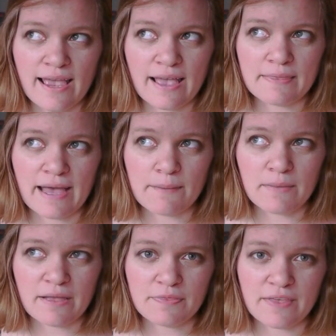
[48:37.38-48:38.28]
And that
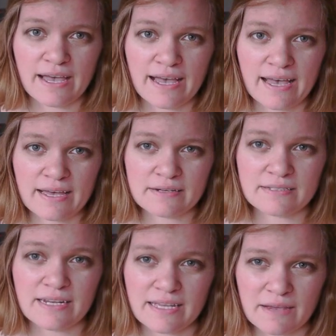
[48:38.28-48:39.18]
meant that
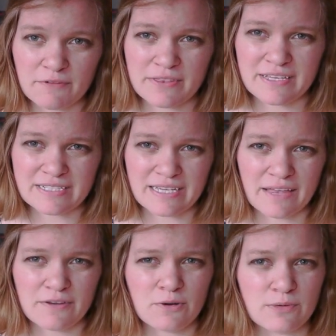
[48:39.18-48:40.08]
knitting everything
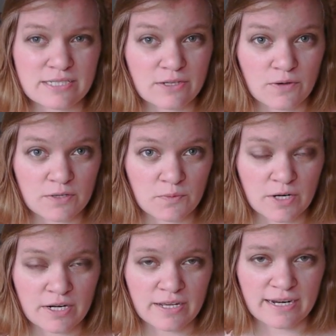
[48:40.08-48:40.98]
together wasn't going to
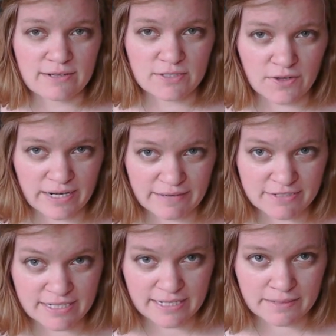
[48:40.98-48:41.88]
work, and I was going to have
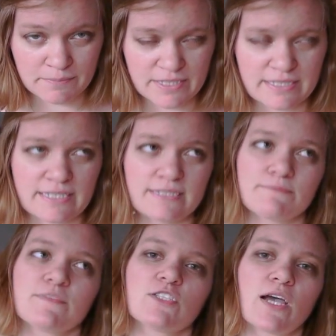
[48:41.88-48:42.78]
to knit it in pieces.
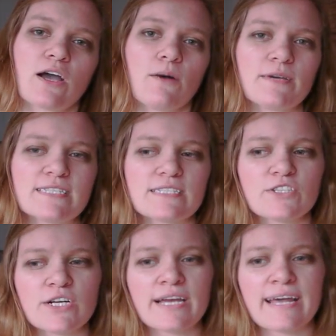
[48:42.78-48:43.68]
So I called my
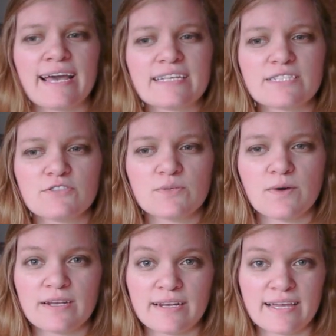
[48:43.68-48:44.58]
sister and I asked if she
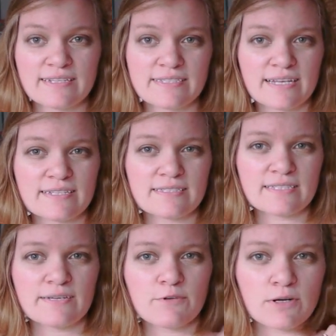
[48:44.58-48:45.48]
wanted a set-in
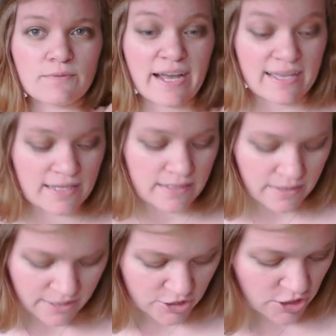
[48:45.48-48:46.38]
sleeve or a raglan,
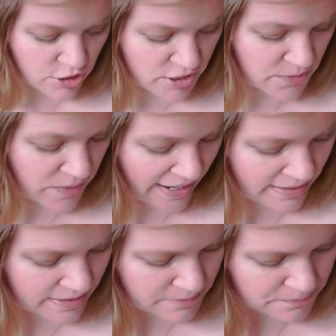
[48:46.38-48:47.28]
and she chose a
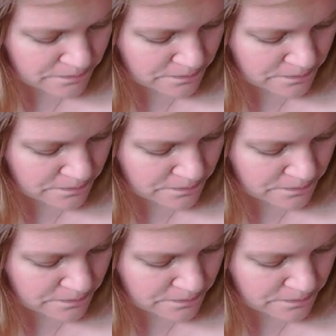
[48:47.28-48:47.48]
raglan.